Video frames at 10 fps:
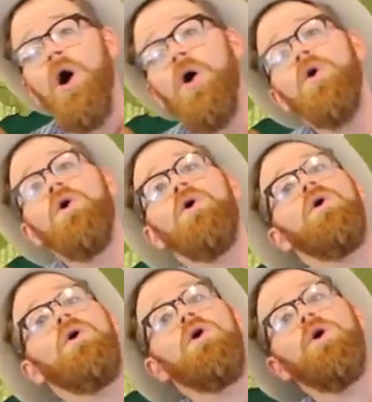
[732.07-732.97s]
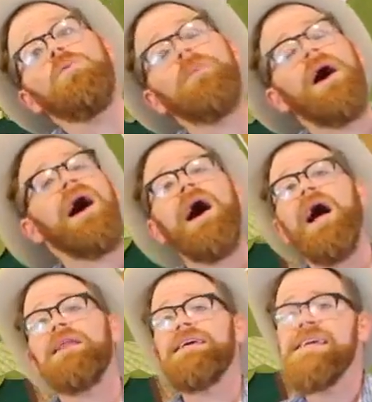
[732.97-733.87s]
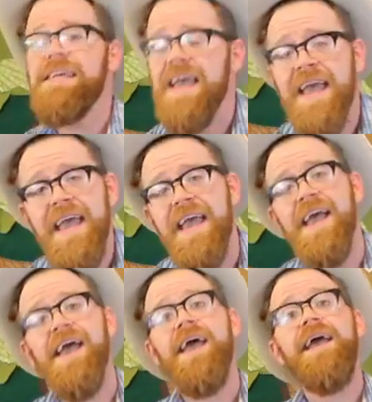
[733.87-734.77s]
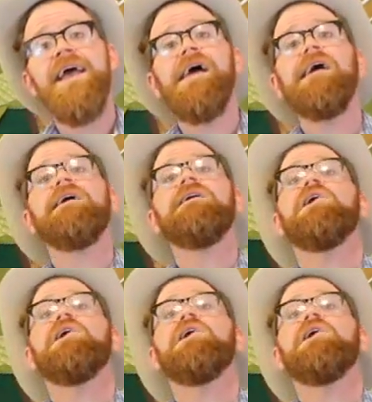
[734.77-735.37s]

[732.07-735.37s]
Old Molly Hare,